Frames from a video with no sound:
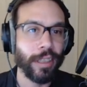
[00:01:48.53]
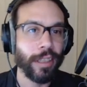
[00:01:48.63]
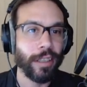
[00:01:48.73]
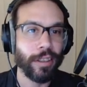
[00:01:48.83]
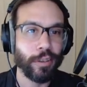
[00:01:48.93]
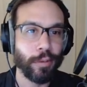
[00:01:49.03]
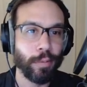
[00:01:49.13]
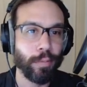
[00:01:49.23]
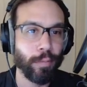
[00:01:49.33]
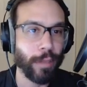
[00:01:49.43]
there's
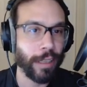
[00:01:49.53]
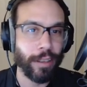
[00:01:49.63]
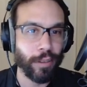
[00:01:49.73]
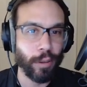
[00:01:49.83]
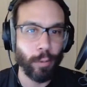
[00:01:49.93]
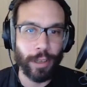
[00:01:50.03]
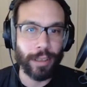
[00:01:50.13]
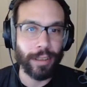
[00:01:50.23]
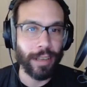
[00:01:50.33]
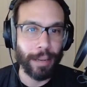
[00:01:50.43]
really only
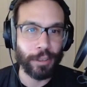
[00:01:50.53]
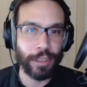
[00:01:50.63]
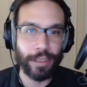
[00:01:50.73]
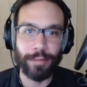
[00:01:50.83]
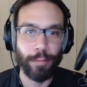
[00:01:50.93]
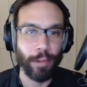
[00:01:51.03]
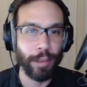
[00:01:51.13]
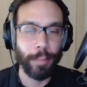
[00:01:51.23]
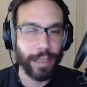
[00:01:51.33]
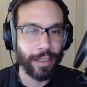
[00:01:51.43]
one option, one
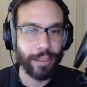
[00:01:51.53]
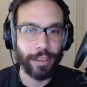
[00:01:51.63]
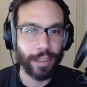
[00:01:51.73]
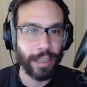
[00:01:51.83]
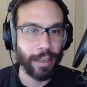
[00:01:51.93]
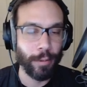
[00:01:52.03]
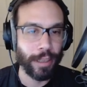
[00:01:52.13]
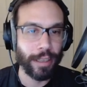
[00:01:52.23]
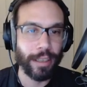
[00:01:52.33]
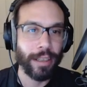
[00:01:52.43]
big clear-cut
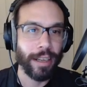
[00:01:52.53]
one.